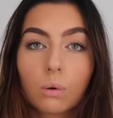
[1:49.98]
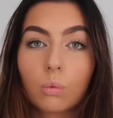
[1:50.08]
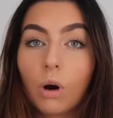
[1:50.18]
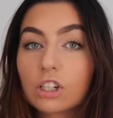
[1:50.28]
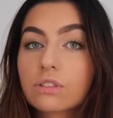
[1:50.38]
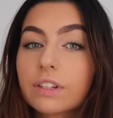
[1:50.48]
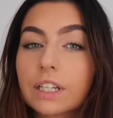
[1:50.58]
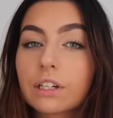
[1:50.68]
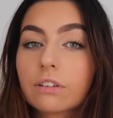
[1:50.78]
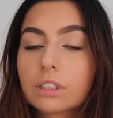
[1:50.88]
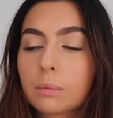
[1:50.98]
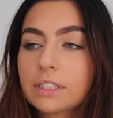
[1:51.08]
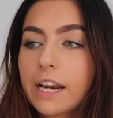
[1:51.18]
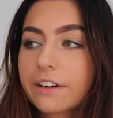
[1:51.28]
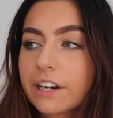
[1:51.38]
watch a video of
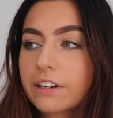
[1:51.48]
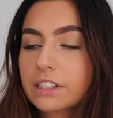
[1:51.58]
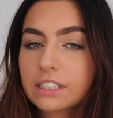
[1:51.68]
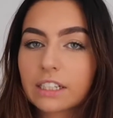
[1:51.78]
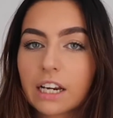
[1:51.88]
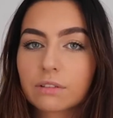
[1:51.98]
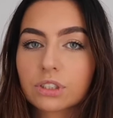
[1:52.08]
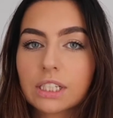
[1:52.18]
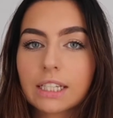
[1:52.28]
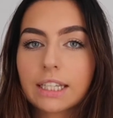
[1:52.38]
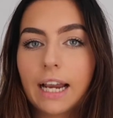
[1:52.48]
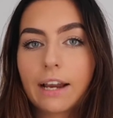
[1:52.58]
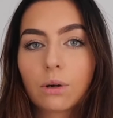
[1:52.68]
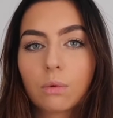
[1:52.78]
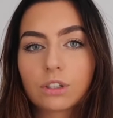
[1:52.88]
someone's hair care or skincare routine, like
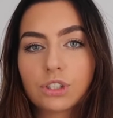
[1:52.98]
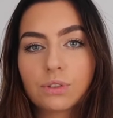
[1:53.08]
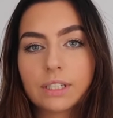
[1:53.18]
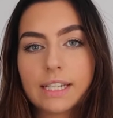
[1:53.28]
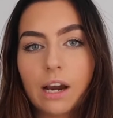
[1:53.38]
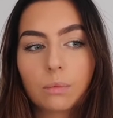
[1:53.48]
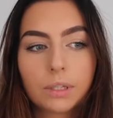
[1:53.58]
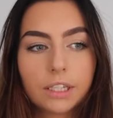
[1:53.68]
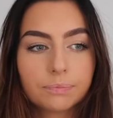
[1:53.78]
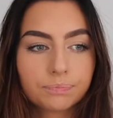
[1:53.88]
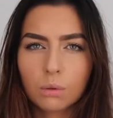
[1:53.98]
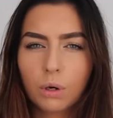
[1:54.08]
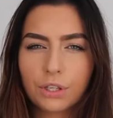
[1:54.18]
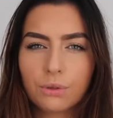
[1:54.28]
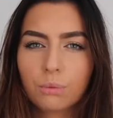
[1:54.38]
I don't want you to tell me
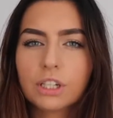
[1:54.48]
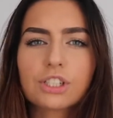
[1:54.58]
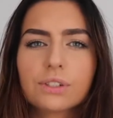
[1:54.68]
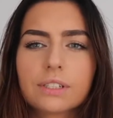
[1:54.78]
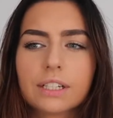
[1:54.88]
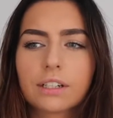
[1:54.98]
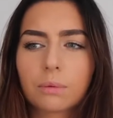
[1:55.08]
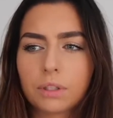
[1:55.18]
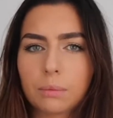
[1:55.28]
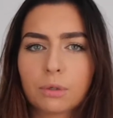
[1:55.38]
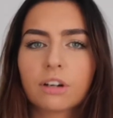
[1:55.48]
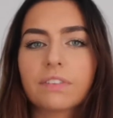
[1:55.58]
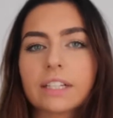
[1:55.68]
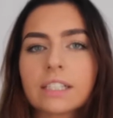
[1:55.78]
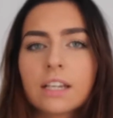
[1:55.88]
what you wish you did or what the
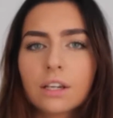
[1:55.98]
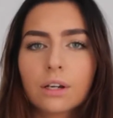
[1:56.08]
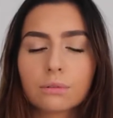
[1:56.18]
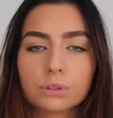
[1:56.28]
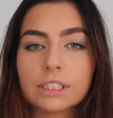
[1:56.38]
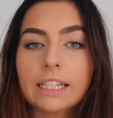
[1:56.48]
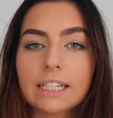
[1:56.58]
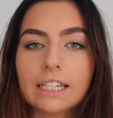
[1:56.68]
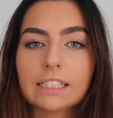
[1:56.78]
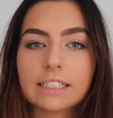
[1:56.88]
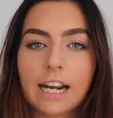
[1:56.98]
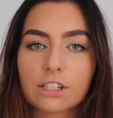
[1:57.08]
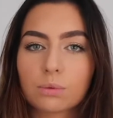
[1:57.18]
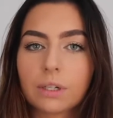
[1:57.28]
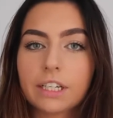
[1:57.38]
perfect routine is. Like I
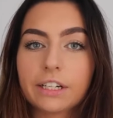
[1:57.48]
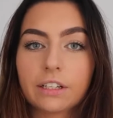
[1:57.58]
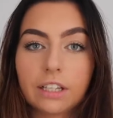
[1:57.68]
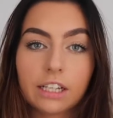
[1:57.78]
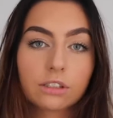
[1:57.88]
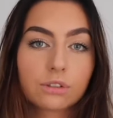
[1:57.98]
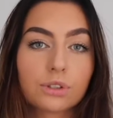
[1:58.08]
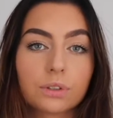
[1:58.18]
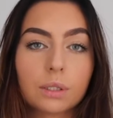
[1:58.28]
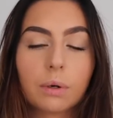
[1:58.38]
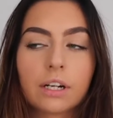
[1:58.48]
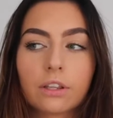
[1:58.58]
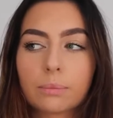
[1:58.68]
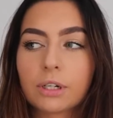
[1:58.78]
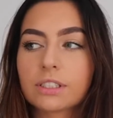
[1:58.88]
just want to hear like truly what
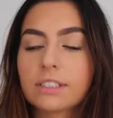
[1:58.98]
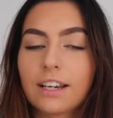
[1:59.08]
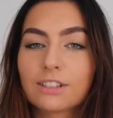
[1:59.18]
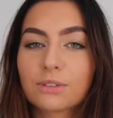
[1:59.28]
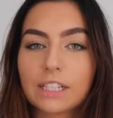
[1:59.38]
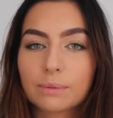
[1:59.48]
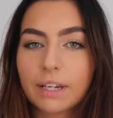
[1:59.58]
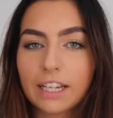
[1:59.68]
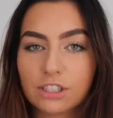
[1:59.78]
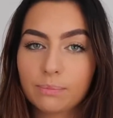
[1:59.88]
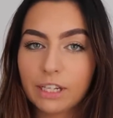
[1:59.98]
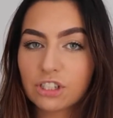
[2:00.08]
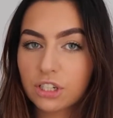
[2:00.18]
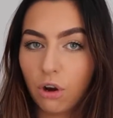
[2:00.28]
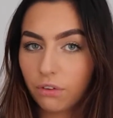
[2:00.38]
another person does. So that's why I just
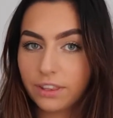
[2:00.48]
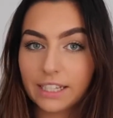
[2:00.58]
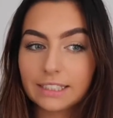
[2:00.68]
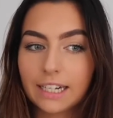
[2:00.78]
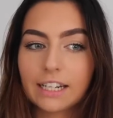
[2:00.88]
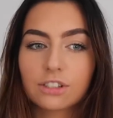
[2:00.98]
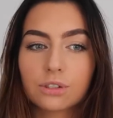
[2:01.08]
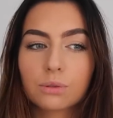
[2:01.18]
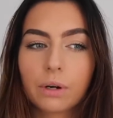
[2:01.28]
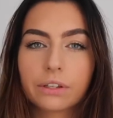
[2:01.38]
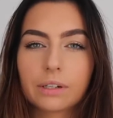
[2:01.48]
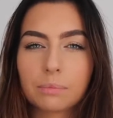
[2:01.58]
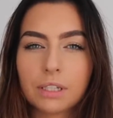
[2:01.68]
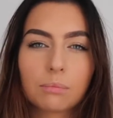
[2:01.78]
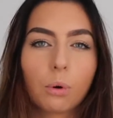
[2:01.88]
mention all the things that I do, whether it
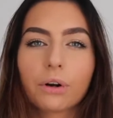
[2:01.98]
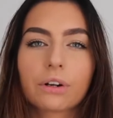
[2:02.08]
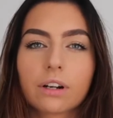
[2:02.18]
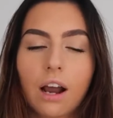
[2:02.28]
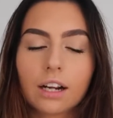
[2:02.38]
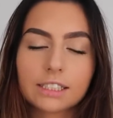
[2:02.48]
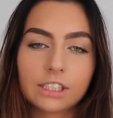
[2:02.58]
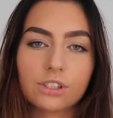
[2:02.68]
be important or not, because I